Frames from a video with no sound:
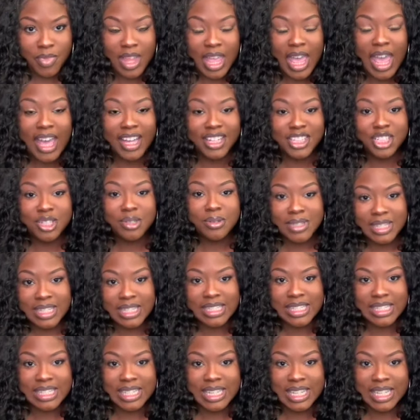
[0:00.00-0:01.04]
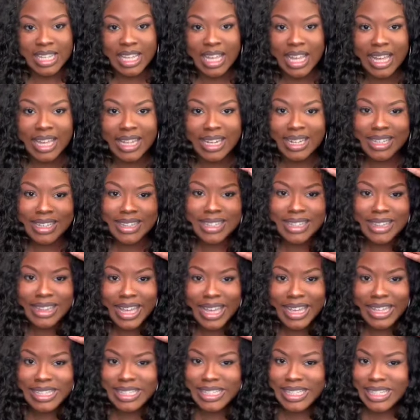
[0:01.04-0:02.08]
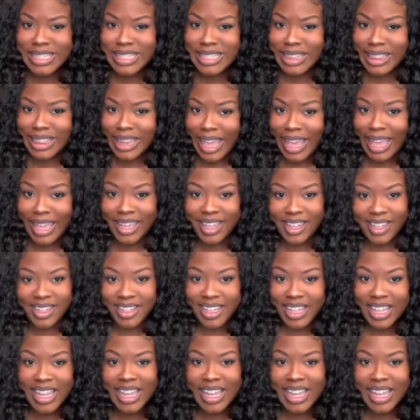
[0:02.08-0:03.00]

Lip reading: as you can see, honey, the lace is laid.